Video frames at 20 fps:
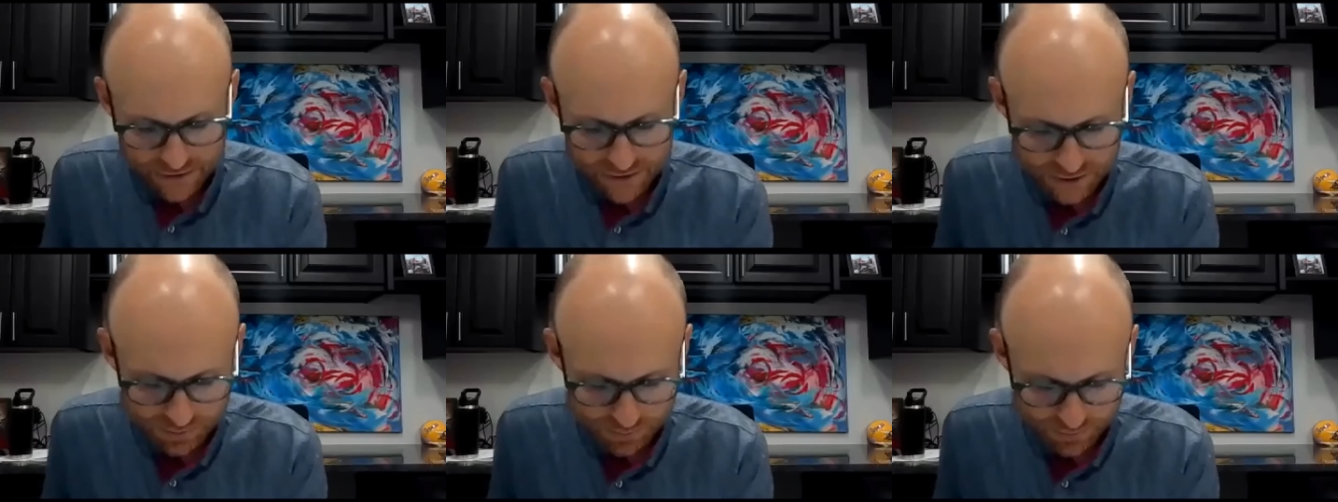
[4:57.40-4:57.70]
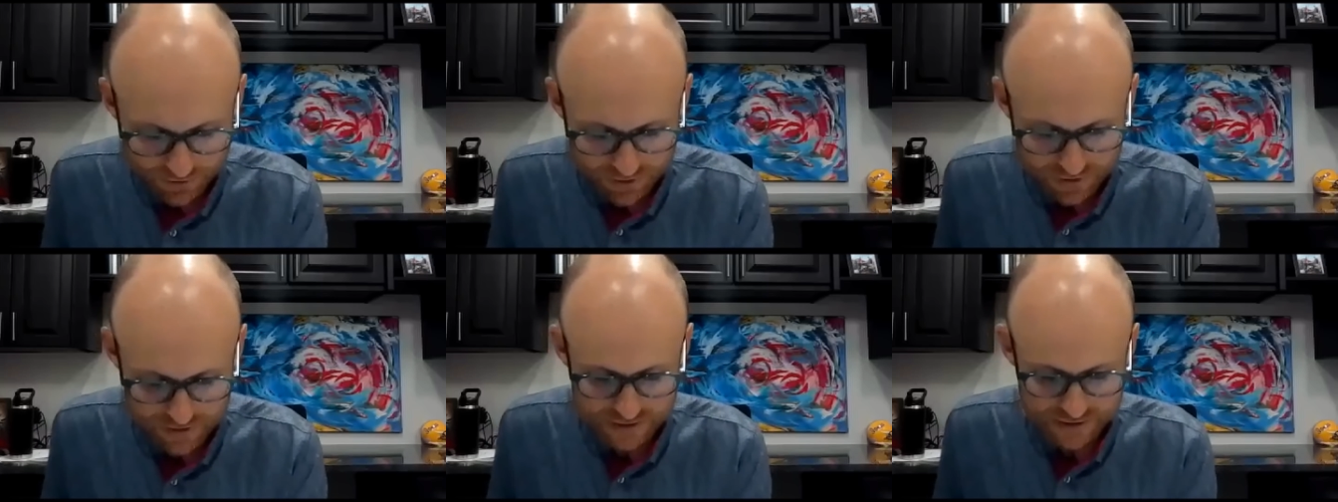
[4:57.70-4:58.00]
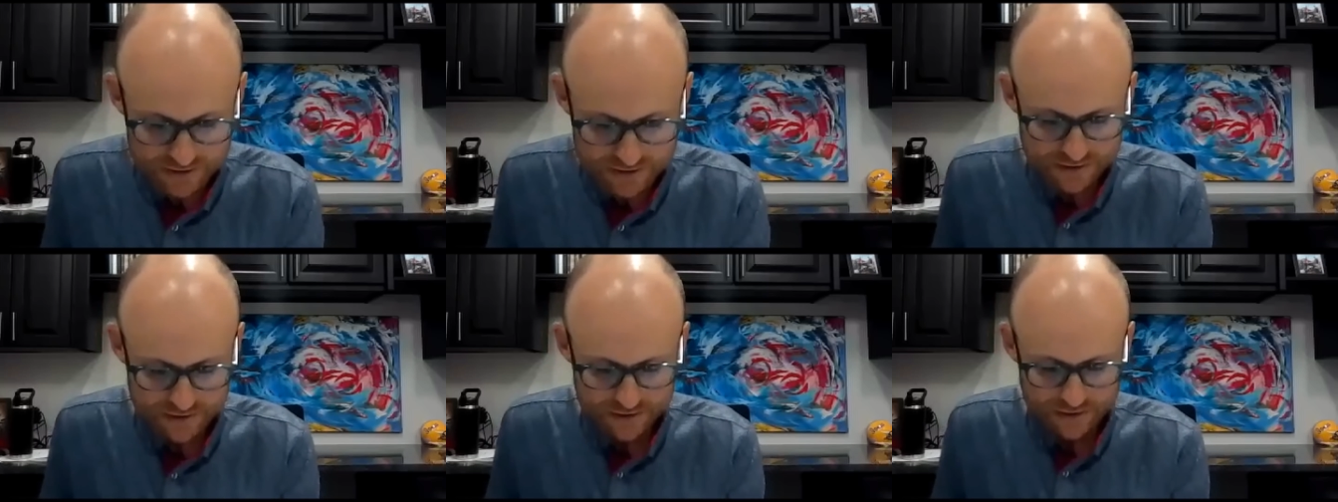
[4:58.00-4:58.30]
the
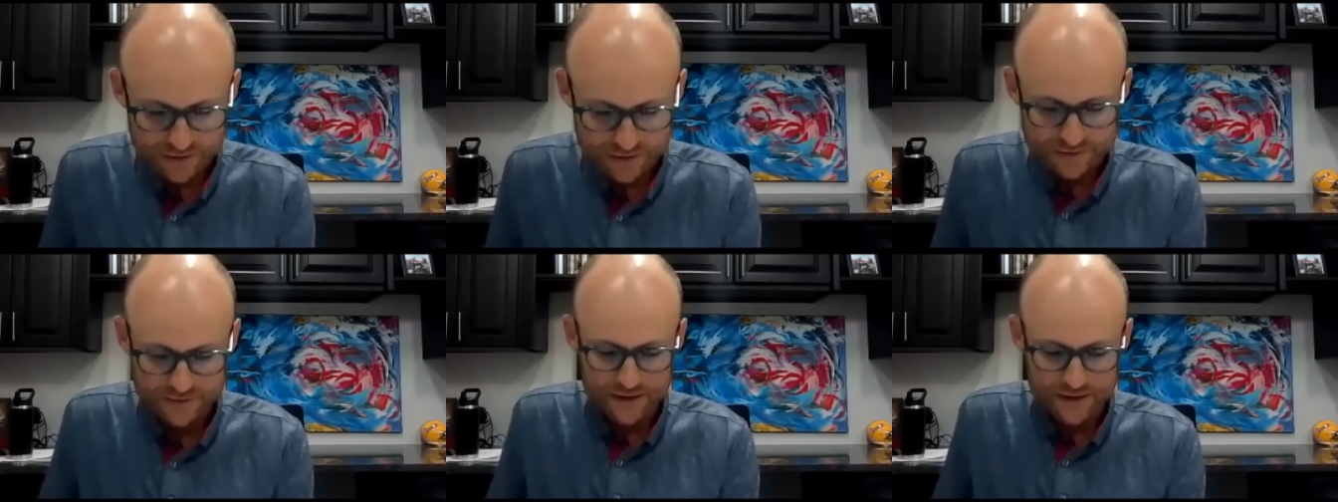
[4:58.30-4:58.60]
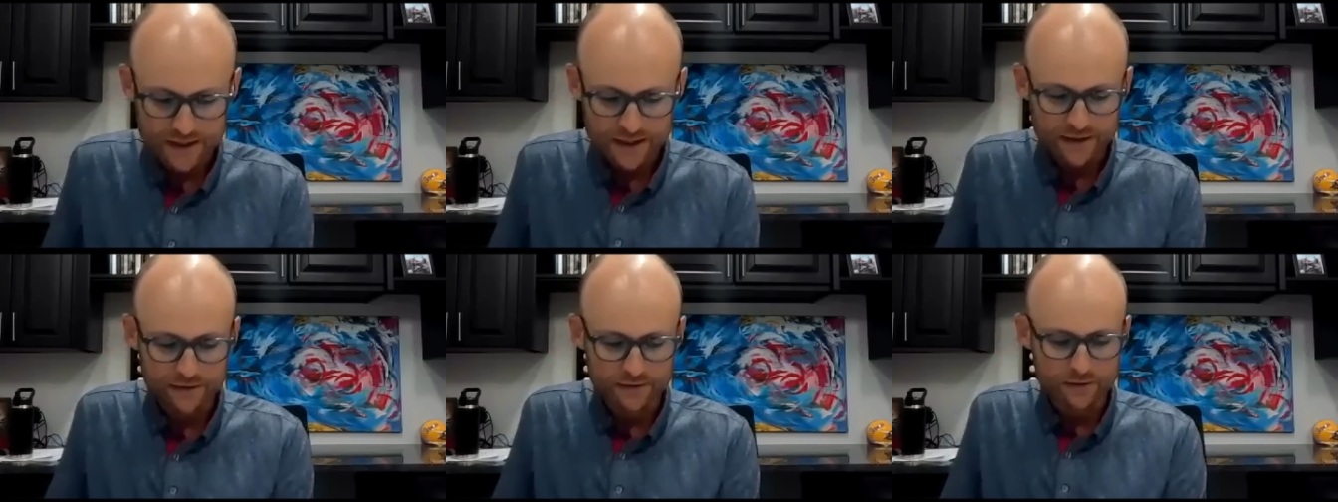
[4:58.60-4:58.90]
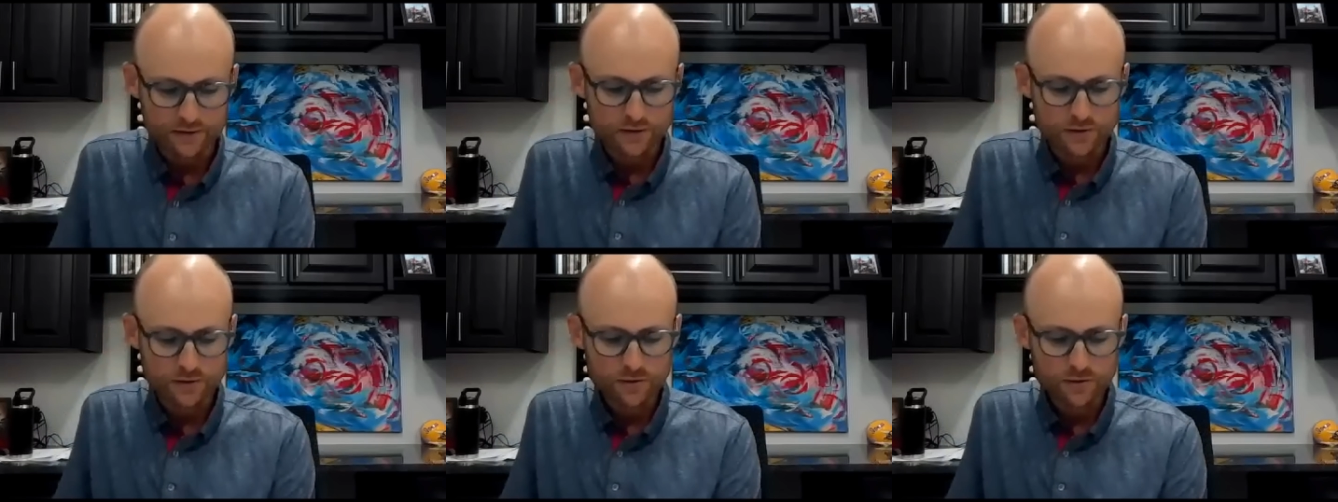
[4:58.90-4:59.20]
space has
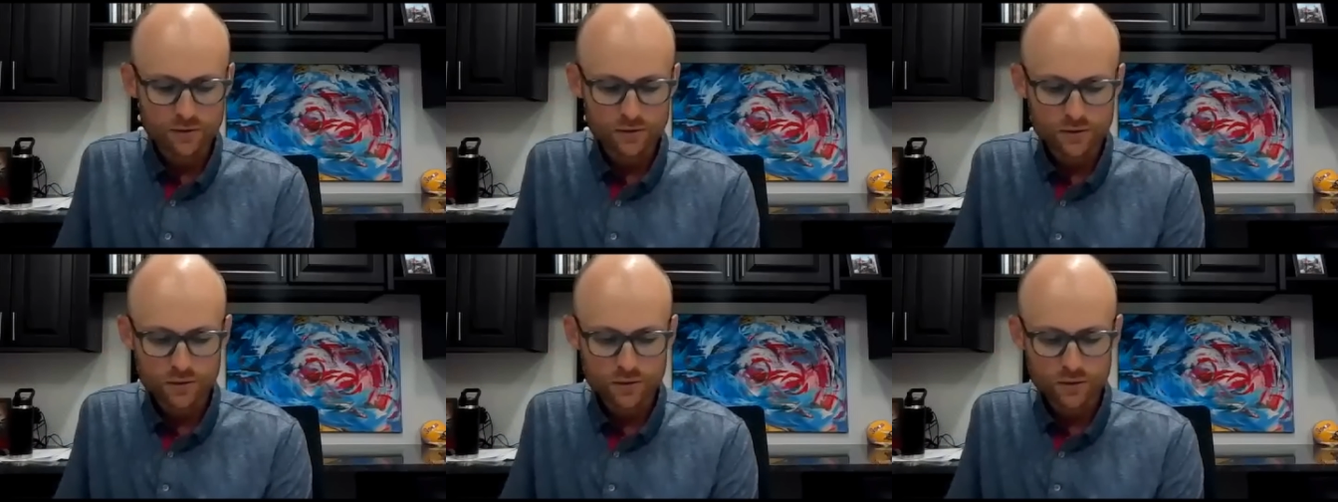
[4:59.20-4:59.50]
gotten